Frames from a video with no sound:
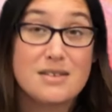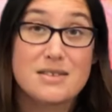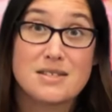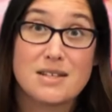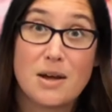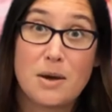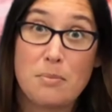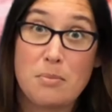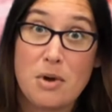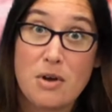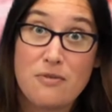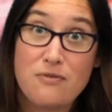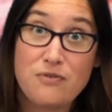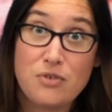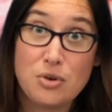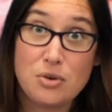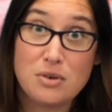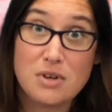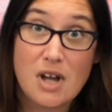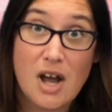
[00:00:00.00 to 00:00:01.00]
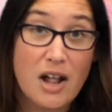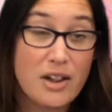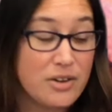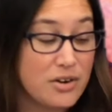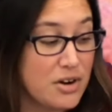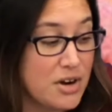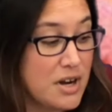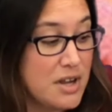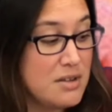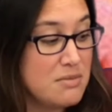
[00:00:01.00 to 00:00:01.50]
some food
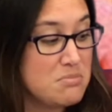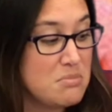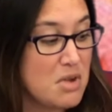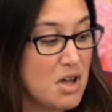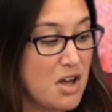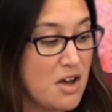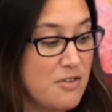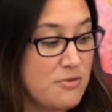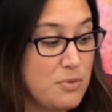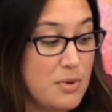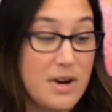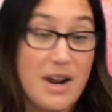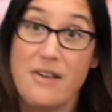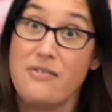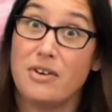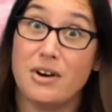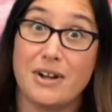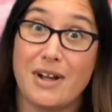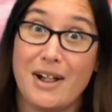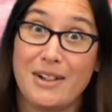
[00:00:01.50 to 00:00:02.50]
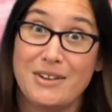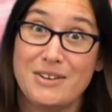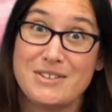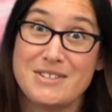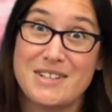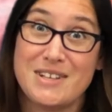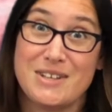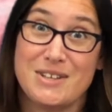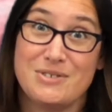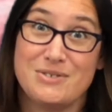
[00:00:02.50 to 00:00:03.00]
coloring of whatever
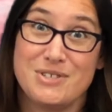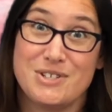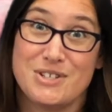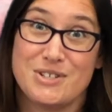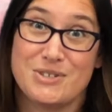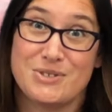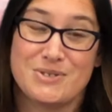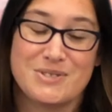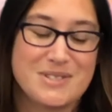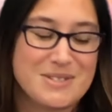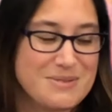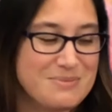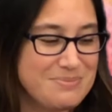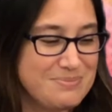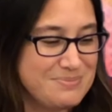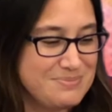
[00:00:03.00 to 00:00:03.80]
colors that you choose,